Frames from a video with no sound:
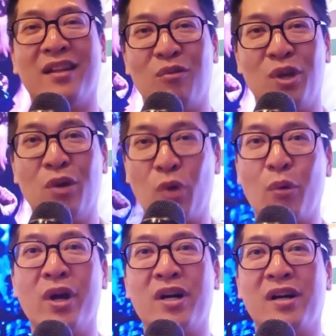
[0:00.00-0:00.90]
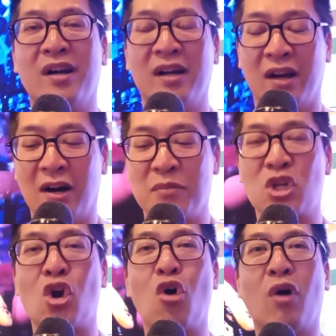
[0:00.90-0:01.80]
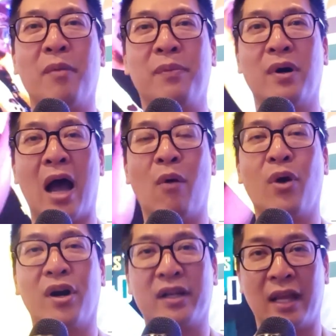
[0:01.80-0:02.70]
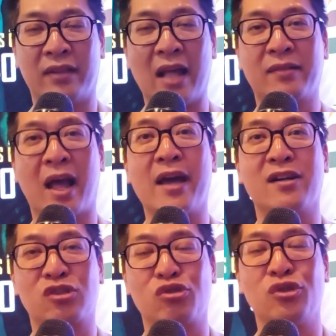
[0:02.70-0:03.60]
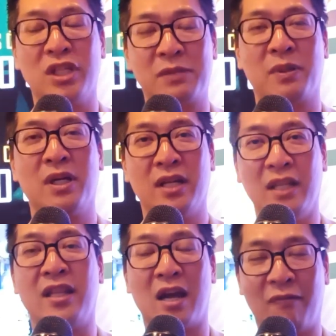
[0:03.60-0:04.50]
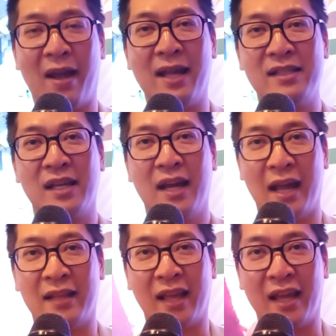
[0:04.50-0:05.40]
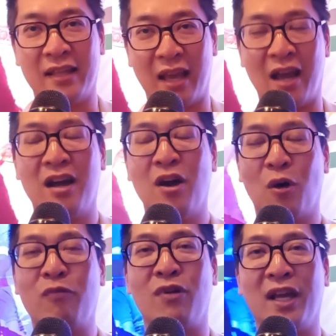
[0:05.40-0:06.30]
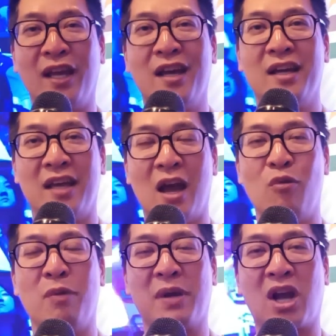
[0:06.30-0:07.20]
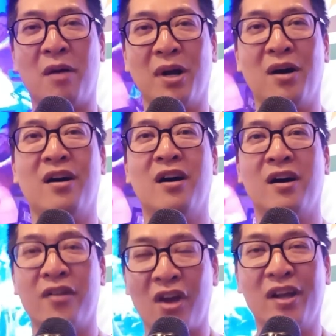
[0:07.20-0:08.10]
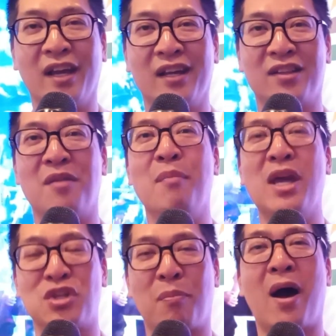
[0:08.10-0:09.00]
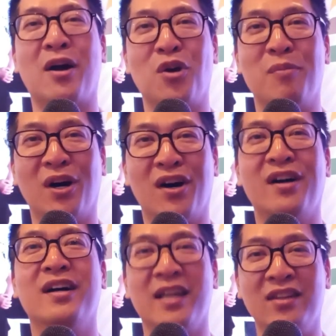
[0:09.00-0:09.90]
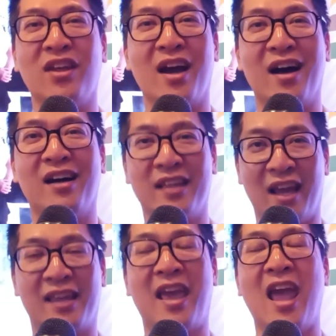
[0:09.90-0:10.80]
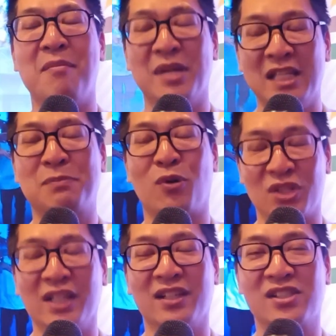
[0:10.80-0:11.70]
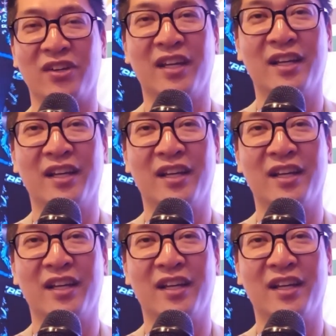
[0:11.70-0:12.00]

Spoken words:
We will show up our that titles to India fans, and then hopefully we become really the major part of India game esports industry.